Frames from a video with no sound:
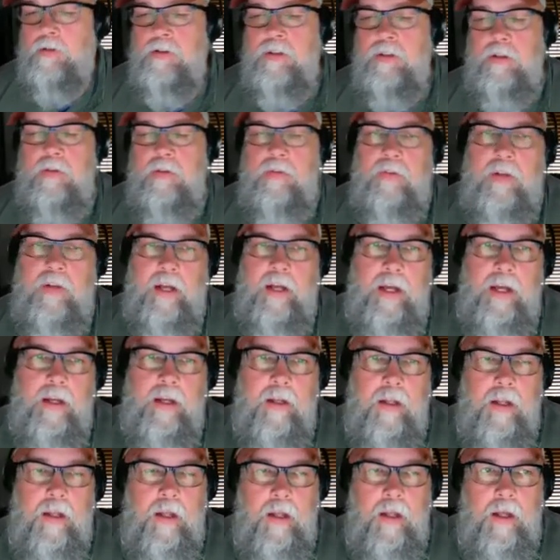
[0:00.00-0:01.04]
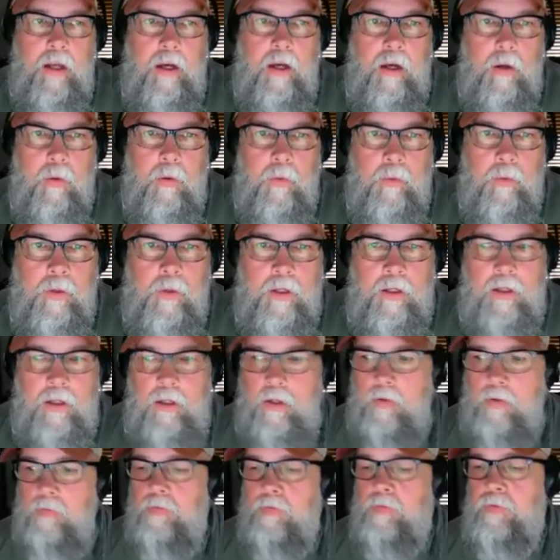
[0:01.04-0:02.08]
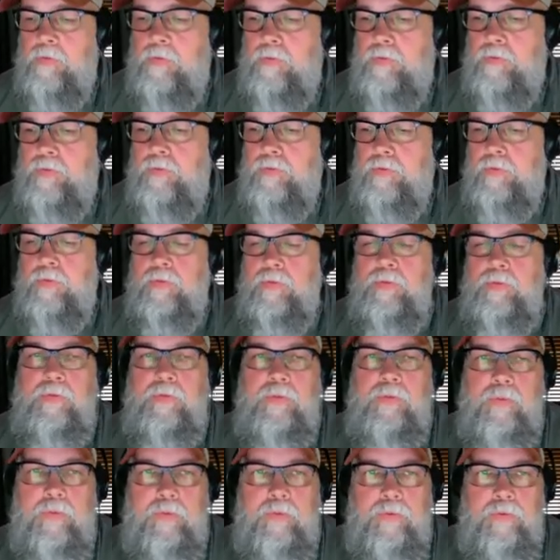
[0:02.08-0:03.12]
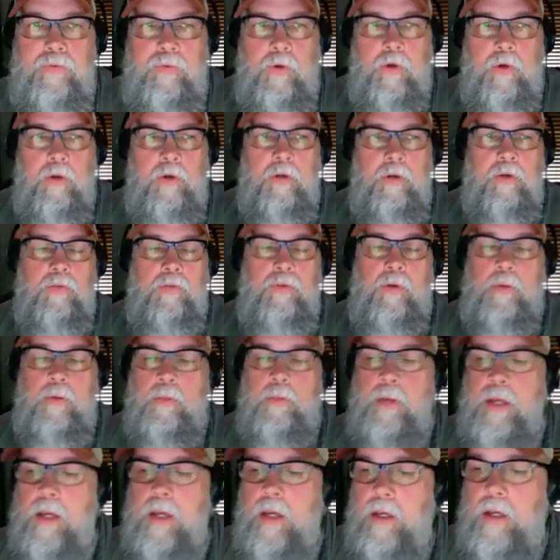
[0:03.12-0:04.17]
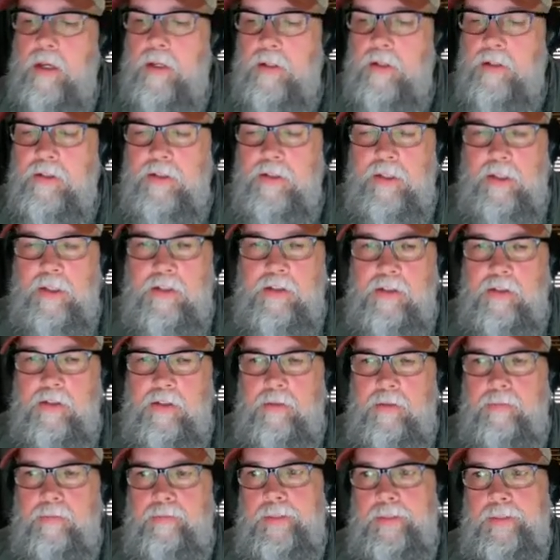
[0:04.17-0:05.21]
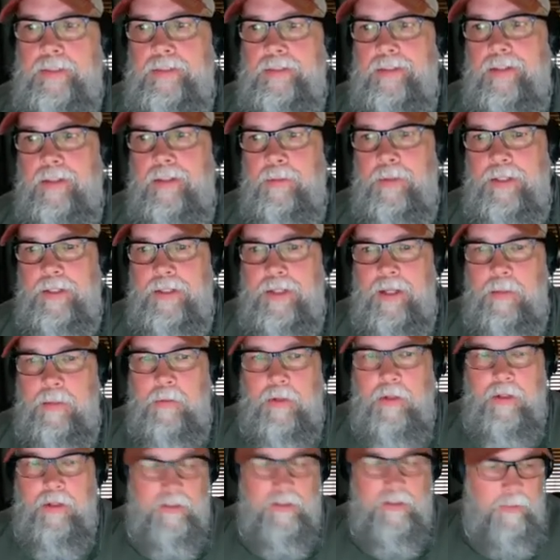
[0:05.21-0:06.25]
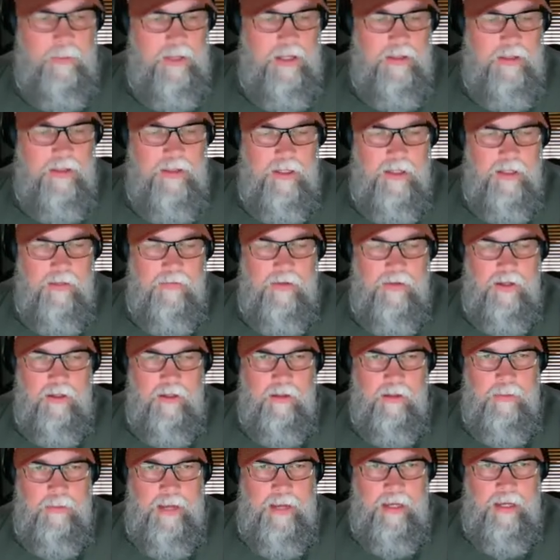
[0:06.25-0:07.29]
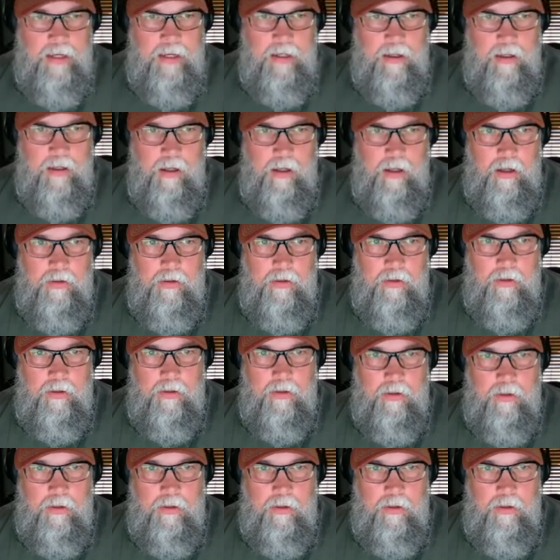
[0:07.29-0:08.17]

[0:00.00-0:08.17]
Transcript: in flight? Really, for for me is it's it's a little bit nebulous. I mean, I think if I look back at all the